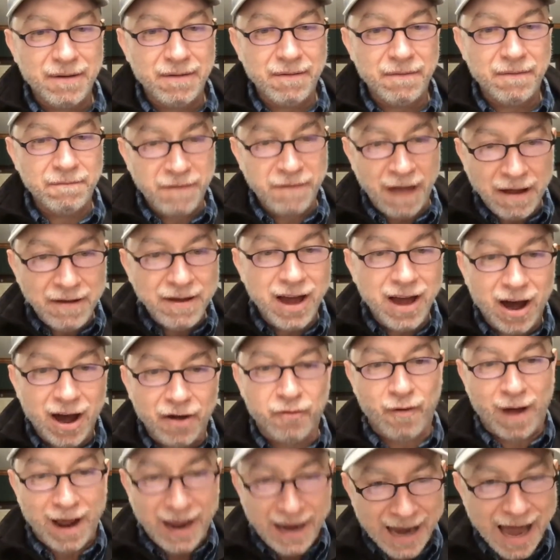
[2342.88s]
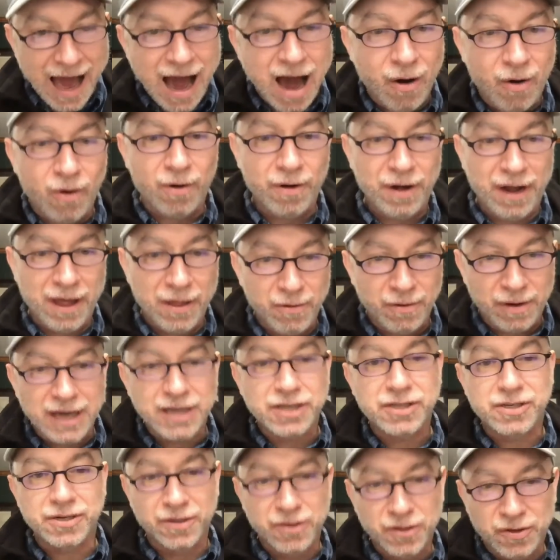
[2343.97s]
very hard right now on
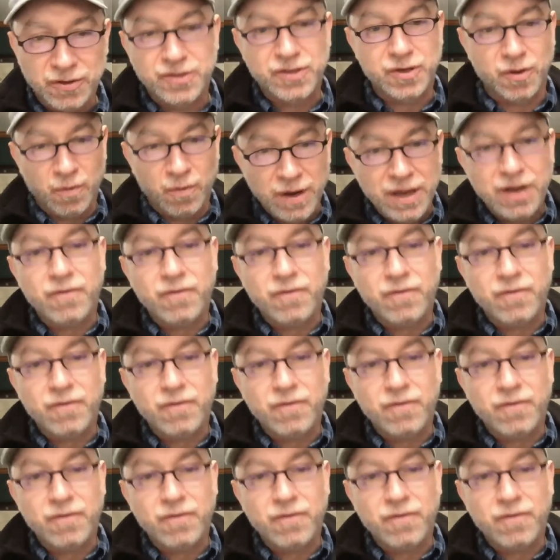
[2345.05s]
education. So we